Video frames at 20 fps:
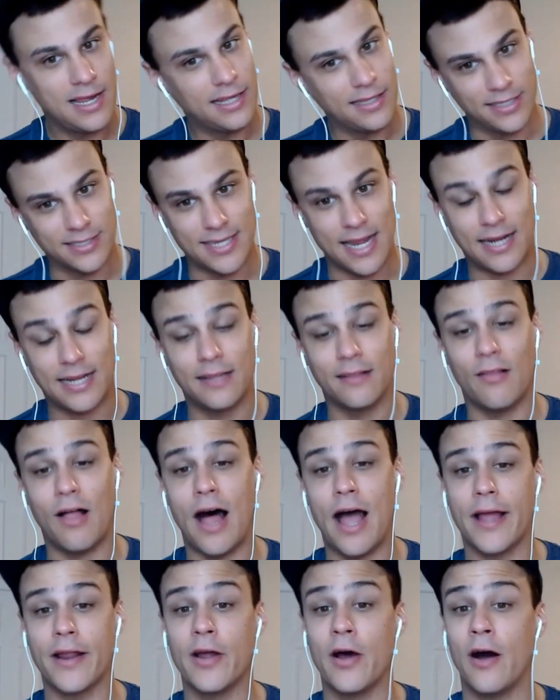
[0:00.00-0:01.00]
the second
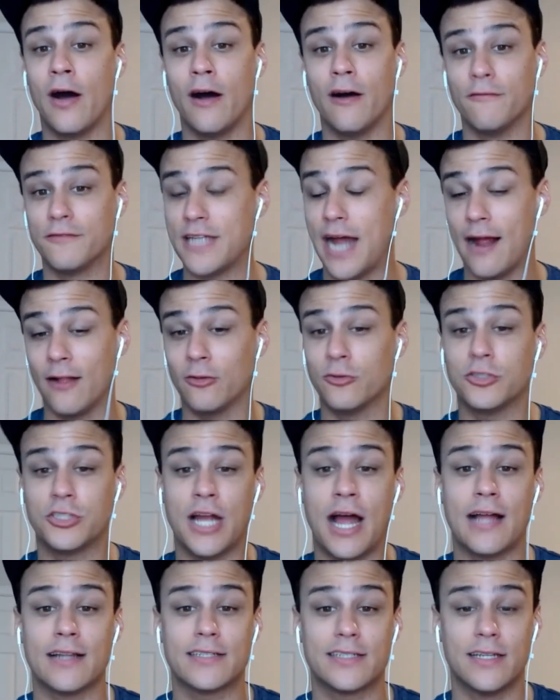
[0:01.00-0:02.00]
line of Tyler
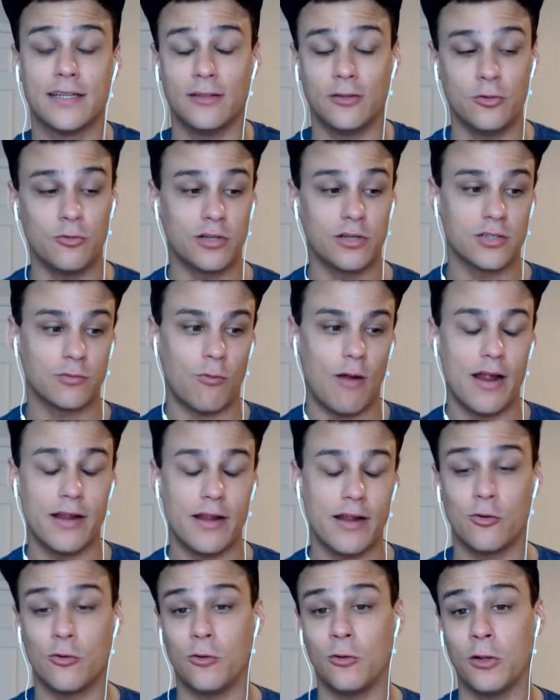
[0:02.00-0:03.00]
Johnson, Lucas
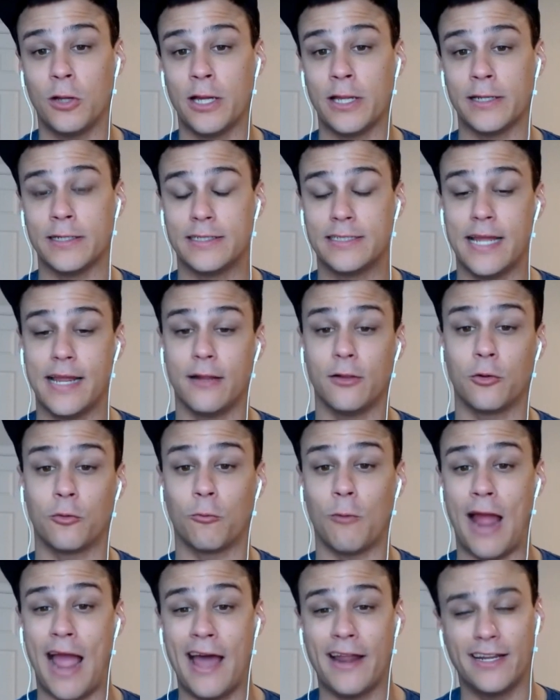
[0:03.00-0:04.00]
Reichel, and Taylor
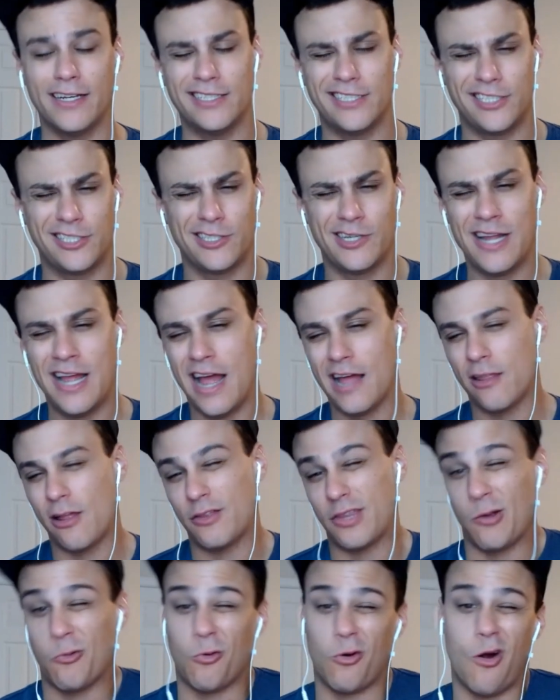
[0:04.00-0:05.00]
Radish, thought
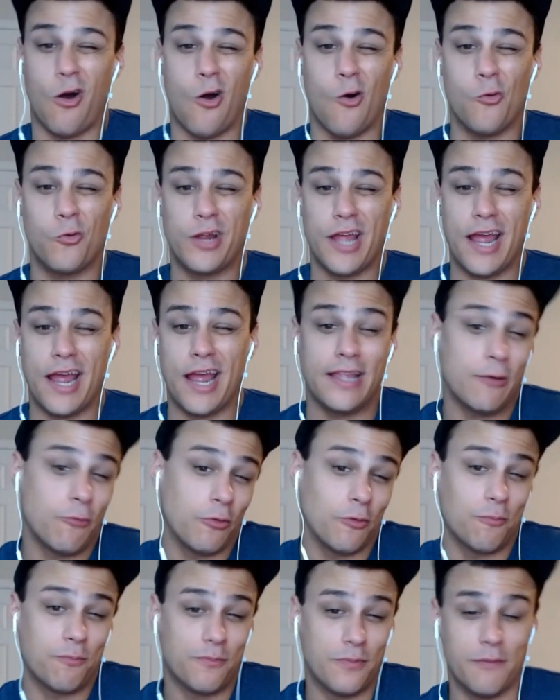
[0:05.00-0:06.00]
they were okay. They
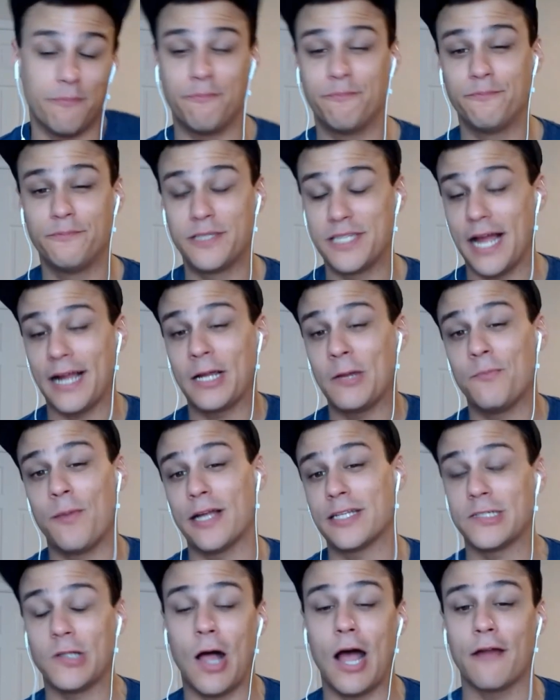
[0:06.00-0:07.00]
were the second
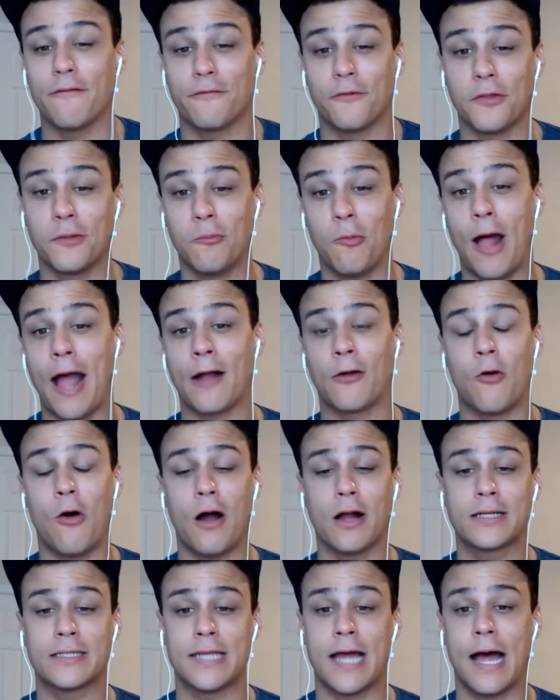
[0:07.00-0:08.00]
best line for the
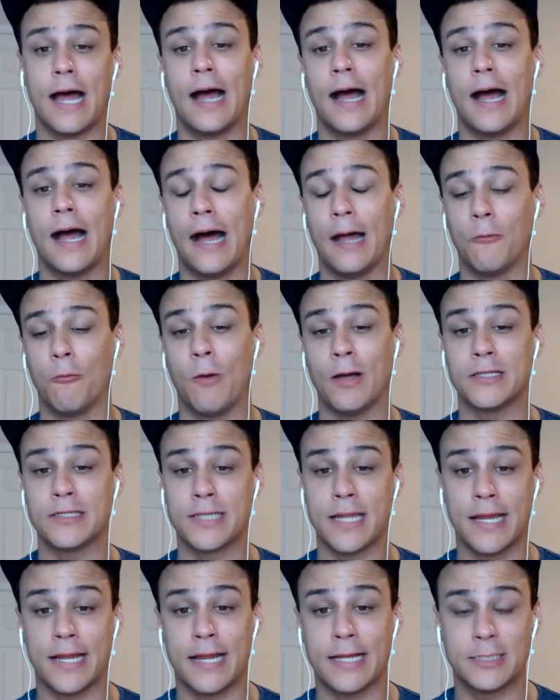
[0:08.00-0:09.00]
Blackhawks on
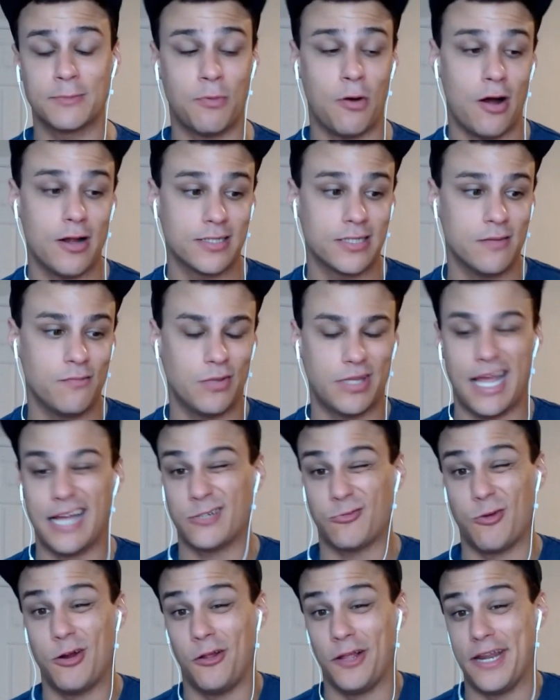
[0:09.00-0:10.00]
Wednesday against Boston, but
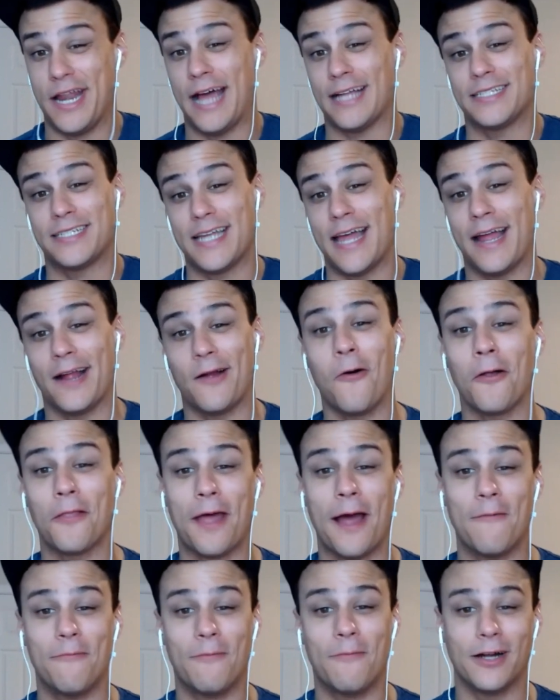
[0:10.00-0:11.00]
that's really not saying all
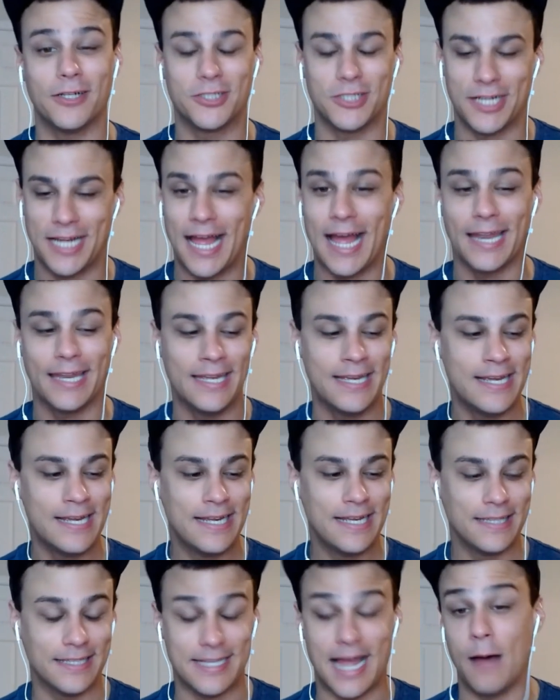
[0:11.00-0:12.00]
that much. Again,
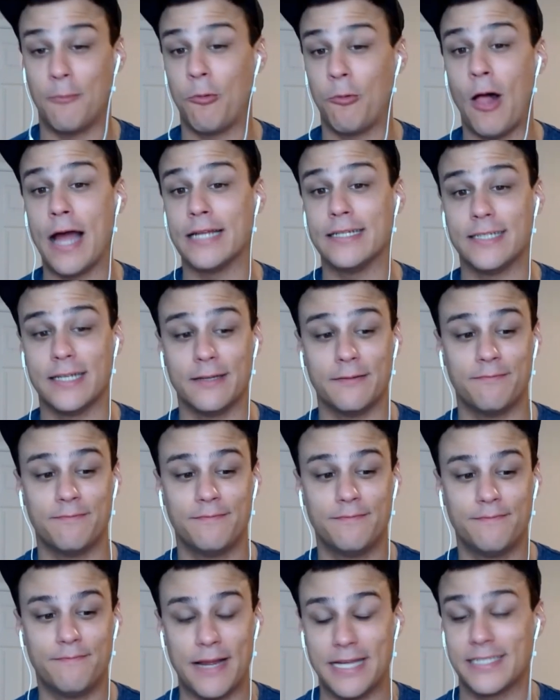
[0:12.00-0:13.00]
the top line did
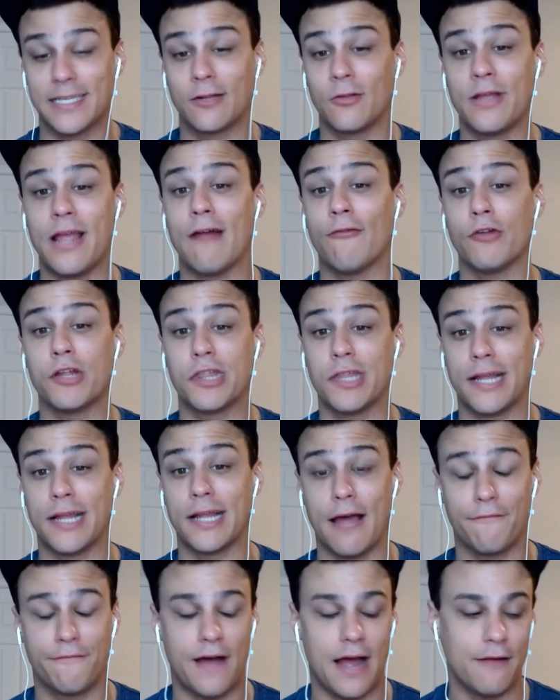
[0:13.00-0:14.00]
basically everything
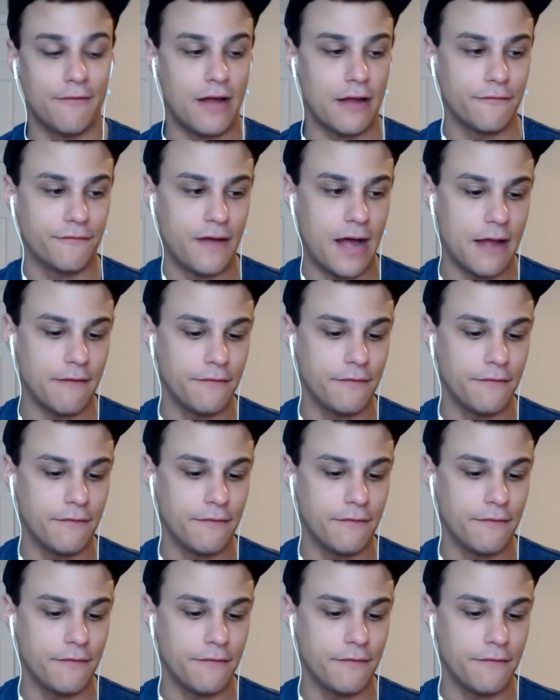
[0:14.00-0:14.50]
at 5-on-5.